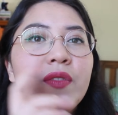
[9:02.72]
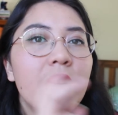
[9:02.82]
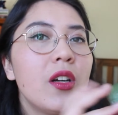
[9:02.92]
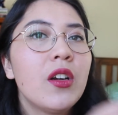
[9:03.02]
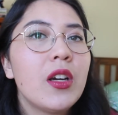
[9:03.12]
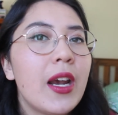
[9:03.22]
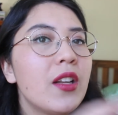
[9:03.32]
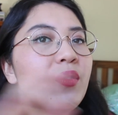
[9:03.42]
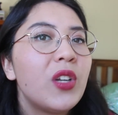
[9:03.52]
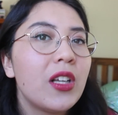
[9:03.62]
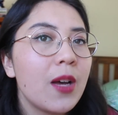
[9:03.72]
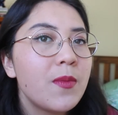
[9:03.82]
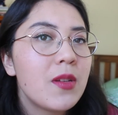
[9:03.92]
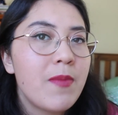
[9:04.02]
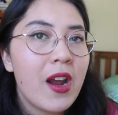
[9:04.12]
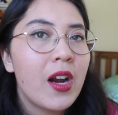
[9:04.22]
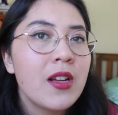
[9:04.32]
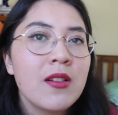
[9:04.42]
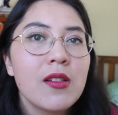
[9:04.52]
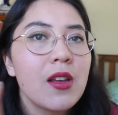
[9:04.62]
are very creative when it comes to
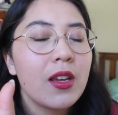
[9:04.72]
pairings.